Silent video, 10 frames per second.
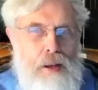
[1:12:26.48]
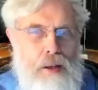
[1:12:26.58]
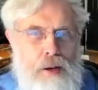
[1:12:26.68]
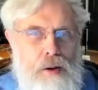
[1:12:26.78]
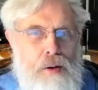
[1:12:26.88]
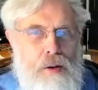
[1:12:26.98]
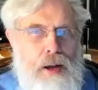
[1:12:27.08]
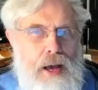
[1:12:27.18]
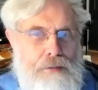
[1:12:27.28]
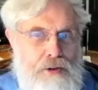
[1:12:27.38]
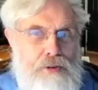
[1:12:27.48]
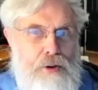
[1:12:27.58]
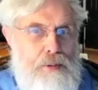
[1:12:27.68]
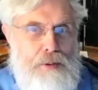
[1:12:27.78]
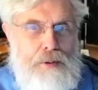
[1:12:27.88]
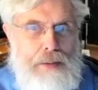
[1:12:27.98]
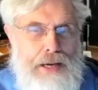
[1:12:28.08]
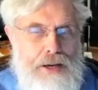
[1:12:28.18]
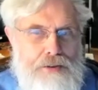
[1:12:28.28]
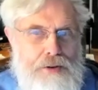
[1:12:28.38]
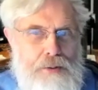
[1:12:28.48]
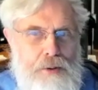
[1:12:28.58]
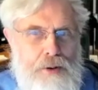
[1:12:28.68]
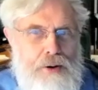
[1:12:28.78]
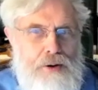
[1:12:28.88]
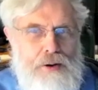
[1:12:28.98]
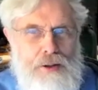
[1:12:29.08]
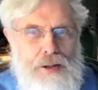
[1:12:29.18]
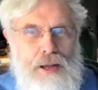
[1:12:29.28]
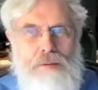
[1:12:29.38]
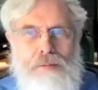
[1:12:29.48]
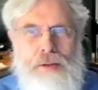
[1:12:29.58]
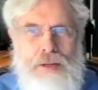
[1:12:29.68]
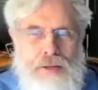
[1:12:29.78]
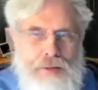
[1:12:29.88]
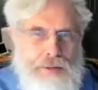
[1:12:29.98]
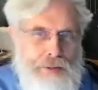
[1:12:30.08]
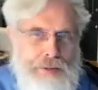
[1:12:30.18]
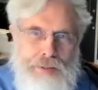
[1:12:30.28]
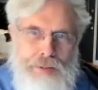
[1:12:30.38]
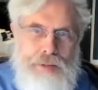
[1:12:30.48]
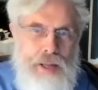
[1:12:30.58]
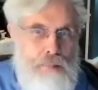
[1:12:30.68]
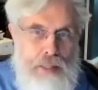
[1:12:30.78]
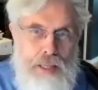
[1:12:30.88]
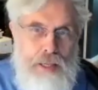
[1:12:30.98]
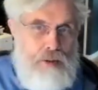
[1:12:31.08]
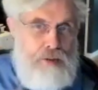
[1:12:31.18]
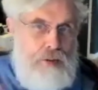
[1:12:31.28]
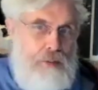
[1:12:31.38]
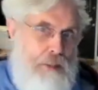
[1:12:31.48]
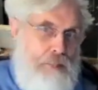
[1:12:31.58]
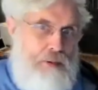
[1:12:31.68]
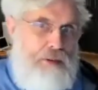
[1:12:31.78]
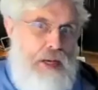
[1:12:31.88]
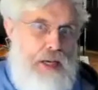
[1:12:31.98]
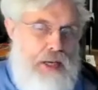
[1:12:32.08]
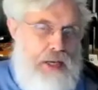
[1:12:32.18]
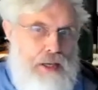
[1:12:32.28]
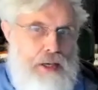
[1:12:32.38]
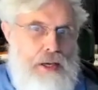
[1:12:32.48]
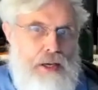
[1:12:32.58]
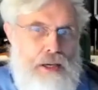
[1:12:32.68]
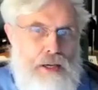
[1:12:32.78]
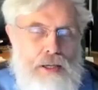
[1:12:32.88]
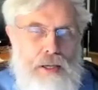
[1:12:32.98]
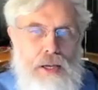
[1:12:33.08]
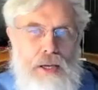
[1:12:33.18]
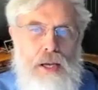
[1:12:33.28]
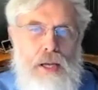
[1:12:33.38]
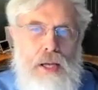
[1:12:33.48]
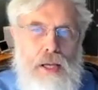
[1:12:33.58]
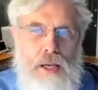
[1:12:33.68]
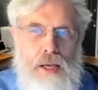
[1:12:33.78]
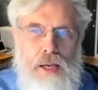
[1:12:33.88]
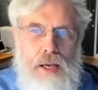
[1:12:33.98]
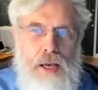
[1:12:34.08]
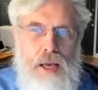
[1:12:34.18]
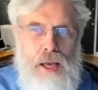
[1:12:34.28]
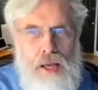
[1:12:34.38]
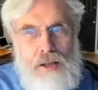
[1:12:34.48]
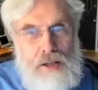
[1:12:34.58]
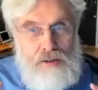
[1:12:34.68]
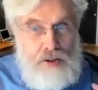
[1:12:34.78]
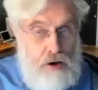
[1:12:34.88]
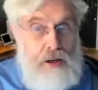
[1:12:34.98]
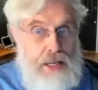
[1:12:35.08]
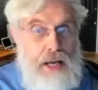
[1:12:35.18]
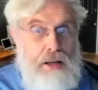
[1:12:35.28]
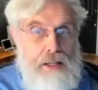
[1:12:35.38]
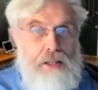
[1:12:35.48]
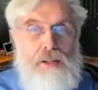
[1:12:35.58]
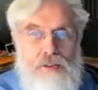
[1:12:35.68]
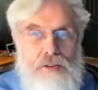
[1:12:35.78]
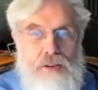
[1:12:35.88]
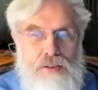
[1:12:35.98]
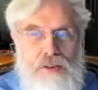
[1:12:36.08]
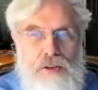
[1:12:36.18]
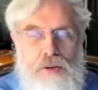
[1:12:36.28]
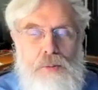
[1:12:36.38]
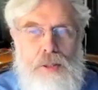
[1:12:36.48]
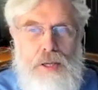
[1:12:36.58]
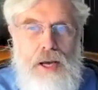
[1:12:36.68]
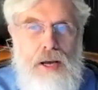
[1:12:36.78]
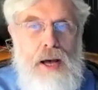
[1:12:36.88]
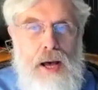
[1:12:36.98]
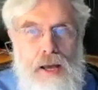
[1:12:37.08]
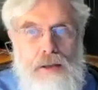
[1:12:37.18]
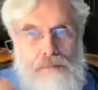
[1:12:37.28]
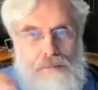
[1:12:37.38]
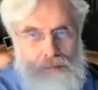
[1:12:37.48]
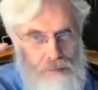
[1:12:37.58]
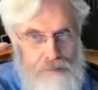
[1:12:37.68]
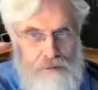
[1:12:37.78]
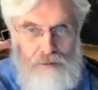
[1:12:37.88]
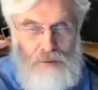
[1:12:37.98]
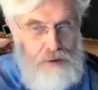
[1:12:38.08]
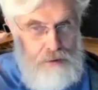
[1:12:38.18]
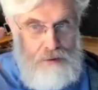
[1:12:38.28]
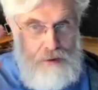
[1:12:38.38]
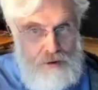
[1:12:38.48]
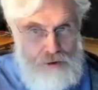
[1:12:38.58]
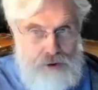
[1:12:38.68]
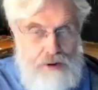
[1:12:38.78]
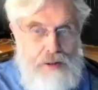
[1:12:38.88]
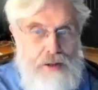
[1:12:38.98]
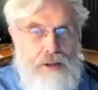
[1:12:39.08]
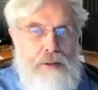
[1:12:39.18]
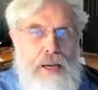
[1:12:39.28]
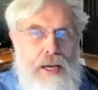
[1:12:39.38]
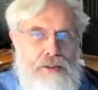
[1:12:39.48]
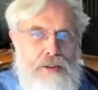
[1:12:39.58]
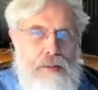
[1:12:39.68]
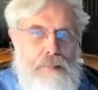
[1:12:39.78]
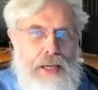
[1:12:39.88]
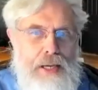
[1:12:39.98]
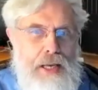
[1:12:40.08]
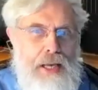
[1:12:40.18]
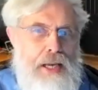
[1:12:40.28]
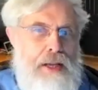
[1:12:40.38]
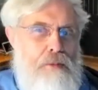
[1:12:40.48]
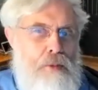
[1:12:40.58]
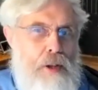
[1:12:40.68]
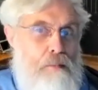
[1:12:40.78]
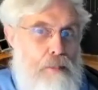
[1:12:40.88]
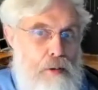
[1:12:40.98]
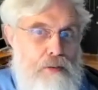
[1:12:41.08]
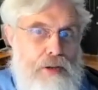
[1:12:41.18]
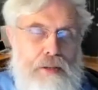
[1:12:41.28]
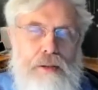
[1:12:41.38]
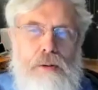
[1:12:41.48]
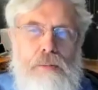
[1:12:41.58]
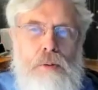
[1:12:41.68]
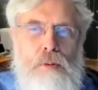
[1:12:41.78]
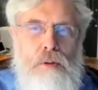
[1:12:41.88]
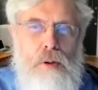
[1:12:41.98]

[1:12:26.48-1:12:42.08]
you know having trouble with your mask or having uh, not being able to see what people are saying uh, and it's hard to calculate these things genuinely. I, I, feel very strongly on the math side, but I can't really prove it. I wouldn't.